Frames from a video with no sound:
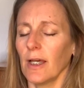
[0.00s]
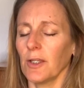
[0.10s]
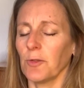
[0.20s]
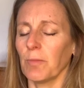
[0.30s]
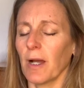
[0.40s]

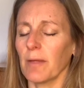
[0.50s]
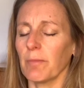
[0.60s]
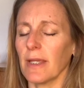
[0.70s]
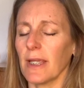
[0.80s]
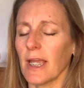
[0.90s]
You might
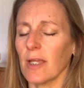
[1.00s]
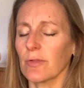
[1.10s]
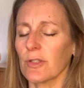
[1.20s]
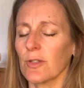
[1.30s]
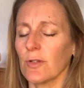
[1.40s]
be
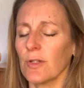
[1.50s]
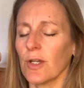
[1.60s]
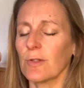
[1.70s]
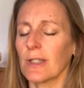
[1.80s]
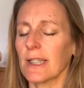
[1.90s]
able to
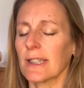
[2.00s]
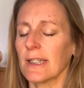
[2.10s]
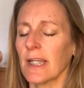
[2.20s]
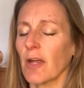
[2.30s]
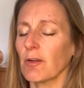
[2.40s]
notice
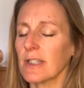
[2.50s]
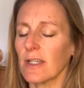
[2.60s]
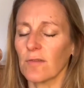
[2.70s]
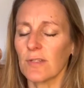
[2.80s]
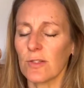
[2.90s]

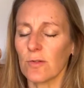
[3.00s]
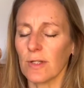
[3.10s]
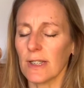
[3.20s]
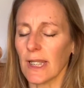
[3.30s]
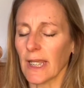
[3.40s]
narrative
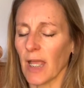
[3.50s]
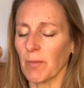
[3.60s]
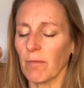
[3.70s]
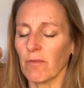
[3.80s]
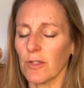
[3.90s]
stories that
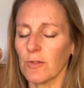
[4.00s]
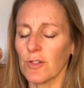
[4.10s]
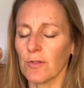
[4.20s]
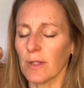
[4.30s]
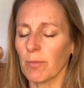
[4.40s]
came up for you
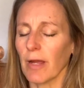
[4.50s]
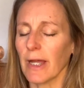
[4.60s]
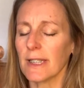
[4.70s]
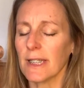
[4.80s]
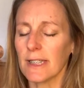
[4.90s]
during the
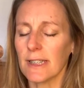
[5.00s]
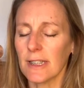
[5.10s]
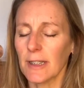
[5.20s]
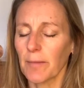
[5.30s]
practice.